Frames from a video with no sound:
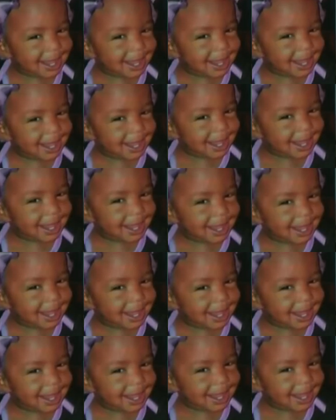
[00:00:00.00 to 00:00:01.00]

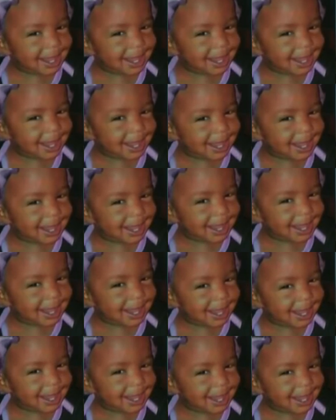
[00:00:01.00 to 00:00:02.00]

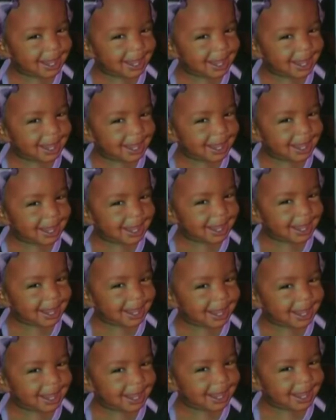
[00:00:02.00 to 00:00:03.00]

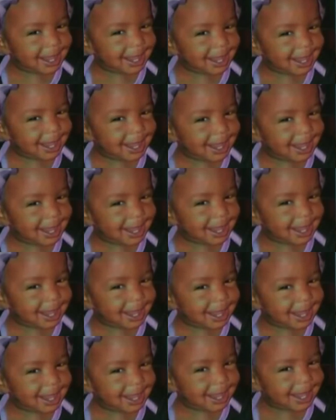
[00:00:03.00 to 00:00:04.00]

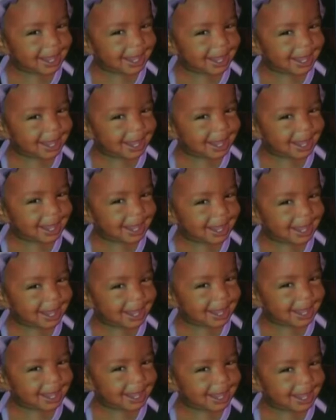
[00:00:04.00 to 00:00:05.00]
The person shown says nothing.